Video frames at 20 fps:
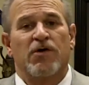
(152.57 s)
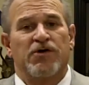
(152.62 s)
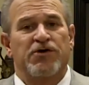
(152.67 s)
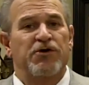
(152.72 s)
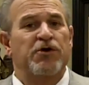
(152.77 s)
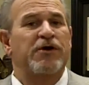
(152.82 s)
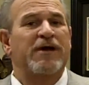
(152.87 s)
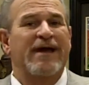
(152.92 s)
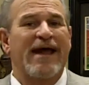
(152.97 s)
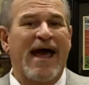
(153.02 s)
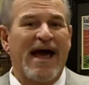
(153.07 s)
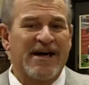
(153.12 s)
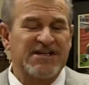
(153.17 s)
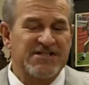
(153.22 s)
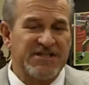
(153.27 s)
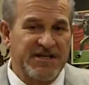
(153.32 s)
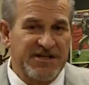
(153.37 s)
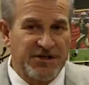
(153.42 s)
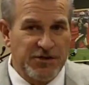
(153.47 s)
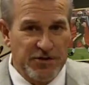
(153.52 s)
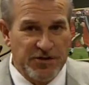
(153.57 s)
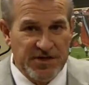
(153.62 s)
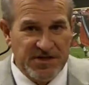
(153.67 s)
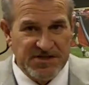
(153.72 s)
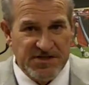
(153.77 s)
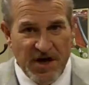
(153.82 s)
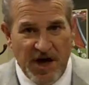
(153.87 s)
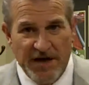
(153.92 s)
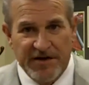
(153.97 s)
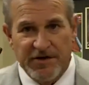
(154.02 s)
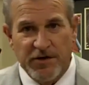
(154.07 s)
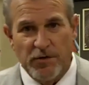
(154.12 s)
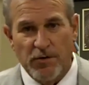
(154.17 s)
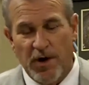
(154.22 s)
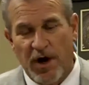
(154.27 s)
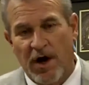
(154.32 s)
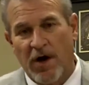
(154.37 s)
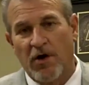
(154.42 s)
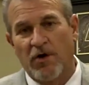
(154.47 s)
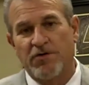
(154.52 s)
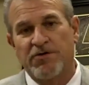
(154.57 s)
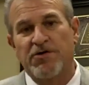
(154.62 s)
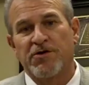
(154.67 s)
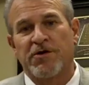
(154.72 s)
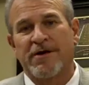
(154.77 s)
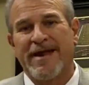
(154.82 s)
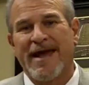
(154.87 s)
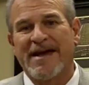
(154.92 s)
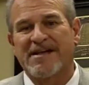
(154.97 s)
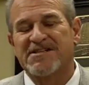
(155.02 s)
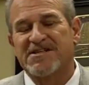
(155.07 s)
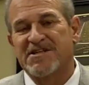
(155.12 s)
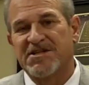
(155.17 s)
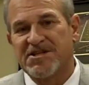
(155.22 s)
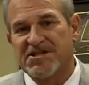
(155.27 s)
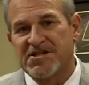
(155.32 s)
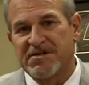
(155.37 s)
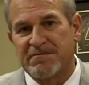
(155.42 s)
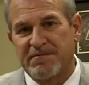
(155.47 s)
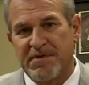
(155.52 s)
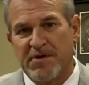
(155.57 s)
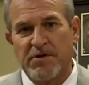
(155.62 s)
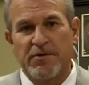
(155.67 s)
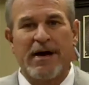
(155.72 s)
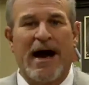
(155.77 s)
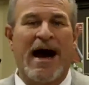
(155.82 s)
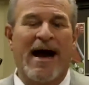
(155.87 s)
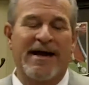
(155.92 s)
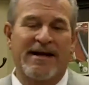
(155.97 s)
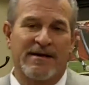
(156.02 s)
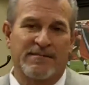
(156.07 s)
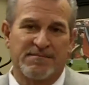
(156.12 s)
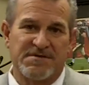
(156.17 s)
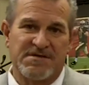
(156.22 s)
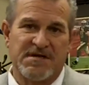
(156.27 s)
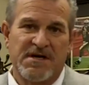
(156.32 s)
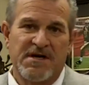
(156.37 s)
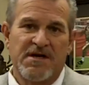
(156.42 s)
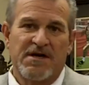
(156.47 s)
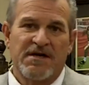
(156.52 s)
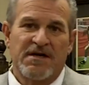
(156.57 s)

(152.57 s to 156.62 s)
You can actually do this on your own. You can actually dispute items.